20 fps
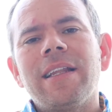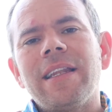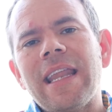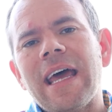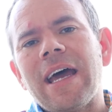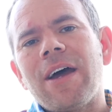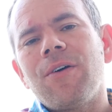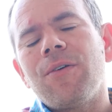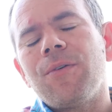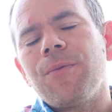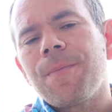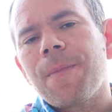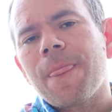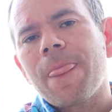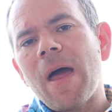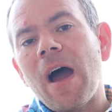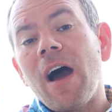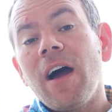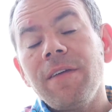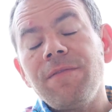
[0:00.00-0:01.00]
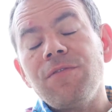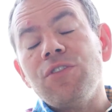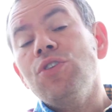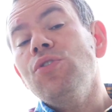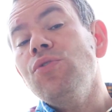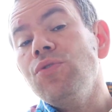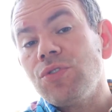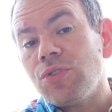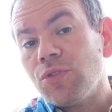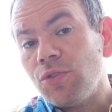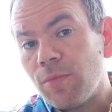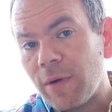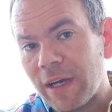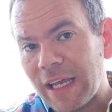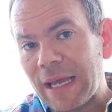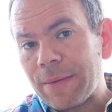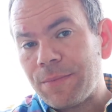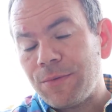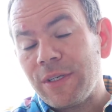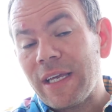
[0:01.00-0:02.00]
Now, I've used all my
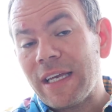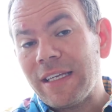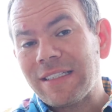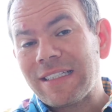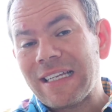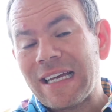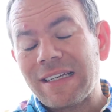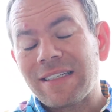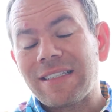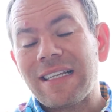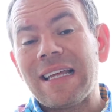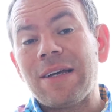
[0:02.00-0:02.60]
capital gains tax